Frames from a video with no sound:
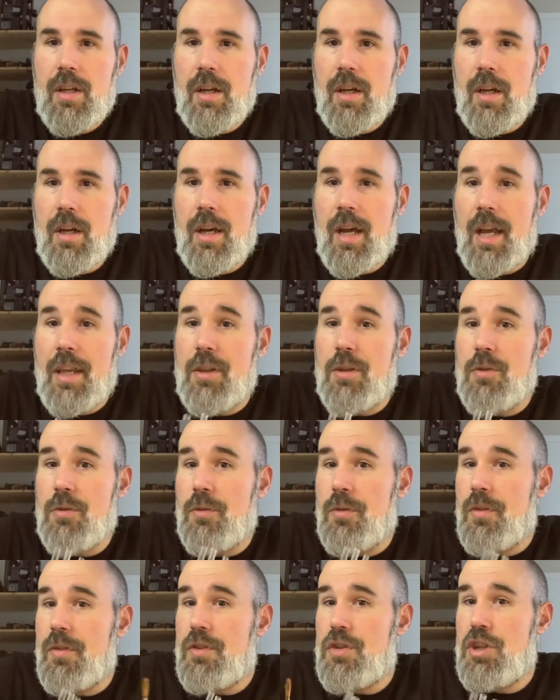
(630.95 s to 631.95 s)
I
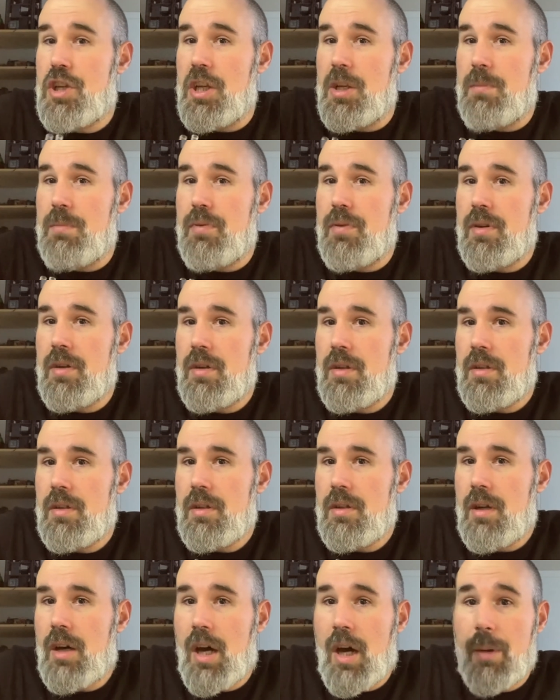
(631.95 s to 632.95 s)
use cheap
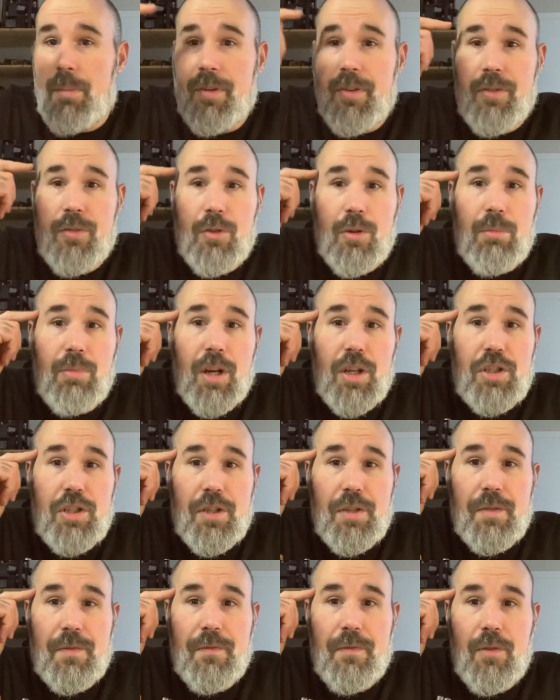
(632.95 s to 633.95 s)
hobby store
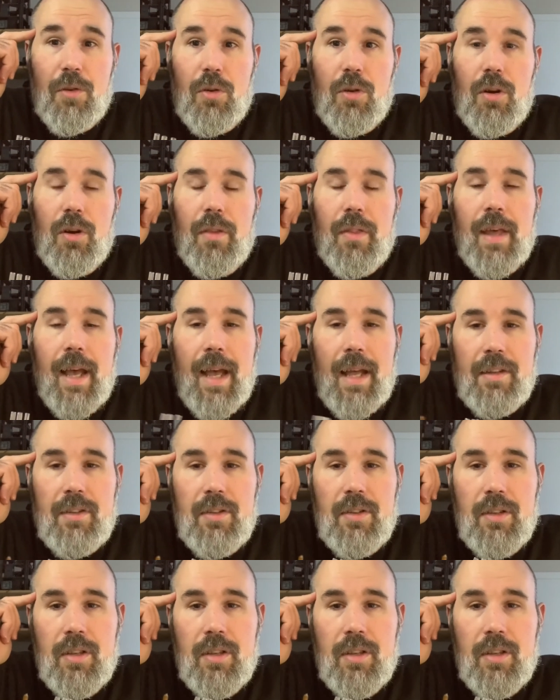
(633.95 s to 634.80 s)
brushes for that.